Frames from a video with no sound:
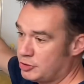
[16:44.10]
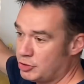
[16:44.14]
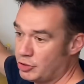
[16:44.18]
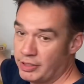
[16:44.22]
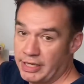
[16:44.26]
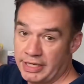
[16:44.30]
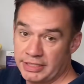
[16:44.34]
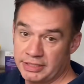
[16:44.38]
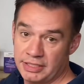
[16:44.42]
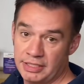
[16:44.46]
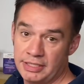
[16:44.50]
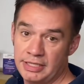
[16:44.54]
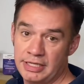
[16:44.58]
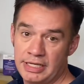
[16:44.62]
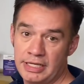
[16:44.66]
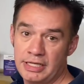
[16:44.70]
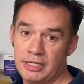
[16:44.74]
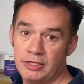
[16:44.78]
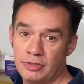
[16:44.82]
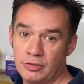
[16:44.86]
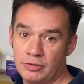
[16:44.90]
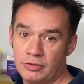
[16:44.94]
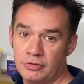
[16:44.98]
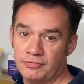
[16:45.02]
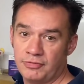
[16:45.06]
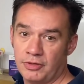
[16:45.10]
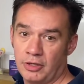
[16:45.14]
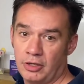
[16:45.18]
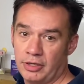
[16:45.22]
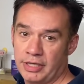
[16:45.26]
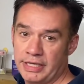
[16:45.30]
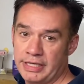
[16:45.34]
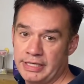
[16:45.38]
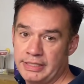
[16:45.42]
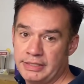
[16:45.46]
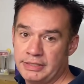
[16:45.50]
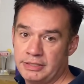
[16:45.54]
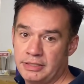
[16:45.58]
that's in here, the underfloor
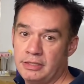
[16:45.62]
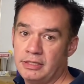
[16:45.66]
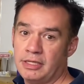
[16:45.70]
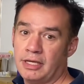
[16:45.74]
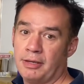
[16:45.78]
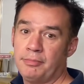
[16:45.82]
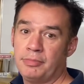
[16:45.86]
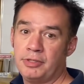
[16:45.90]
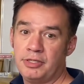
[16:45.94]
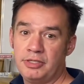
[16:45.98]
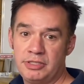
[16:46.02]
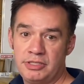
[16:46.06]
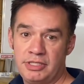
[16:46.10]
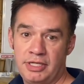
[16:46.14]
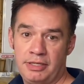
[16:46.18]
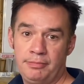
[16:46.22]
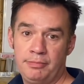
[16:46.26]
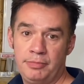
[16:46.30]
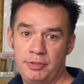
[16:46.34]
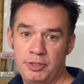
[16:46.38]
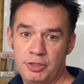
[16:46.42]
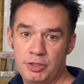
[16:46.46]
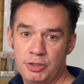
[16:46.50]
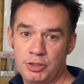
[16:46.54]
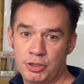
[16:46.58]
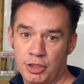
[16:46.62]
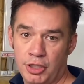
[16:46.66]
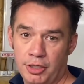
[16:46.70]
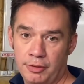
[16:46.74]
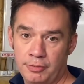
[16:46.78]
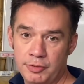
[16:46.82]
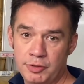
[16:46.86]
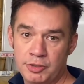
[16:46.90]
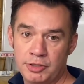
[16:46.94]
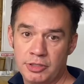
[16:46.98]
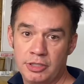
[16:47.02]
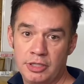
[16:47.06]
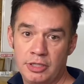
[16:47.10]
heating, the ambient temperature
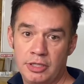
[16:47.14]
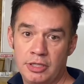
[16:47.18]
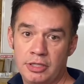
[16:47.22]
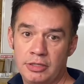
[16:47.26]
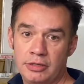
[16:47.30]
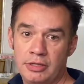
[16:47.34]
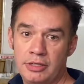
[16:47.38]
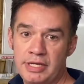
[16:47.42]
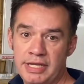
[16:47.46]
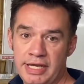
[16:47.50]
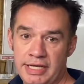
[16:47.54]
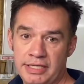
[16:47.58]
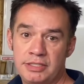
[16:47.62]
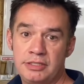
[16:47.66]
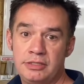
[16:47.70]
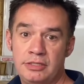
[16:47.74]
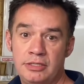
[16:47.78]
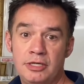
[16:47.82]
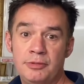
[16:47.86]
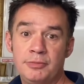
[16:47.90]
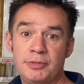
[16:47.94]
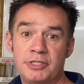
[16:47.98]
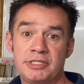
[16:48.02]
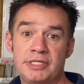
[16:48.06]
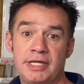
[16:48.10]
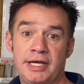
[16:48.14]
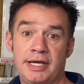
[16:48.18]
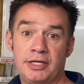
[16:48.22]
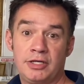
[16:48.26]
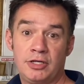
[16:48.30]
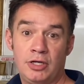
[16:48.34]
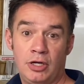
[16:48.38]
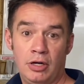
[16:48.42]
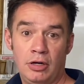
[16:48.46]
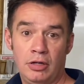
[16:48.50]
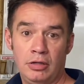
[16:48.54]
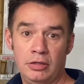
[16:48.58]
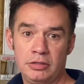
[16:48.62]
drops, the Nest thermostat
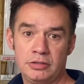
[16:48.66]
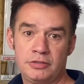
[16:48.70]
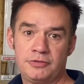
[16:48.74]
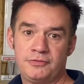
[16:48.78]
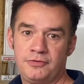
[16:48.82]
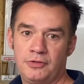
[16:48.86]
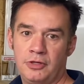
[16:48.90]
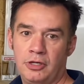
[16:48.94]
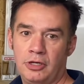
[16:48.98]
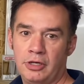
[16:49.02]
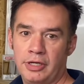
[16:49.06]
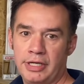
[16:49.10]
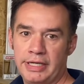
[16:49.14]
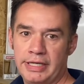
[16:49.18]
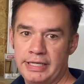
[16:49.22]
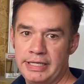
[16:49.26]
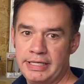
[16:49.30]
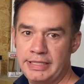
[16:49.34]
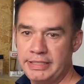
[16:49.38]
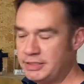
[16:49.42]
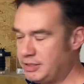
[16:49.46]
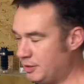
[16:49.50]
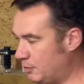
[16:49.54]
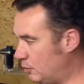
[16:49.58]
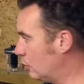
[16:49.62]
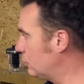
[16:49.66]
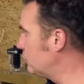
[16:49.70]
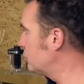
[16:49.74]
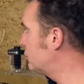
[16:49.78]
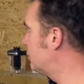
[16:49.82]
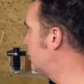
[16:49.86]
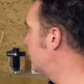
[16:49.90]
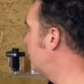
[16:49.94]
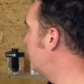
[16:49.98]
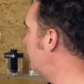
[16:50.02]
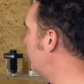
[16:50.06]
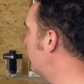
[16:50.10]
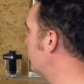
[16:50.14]
calls for heat, it wants
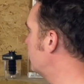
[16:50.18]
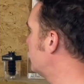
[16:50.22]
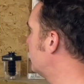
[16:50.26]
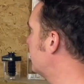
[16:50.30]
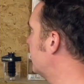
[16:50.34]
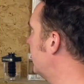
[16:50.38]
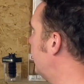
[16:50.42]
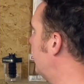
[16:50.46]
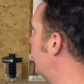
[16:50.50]
to get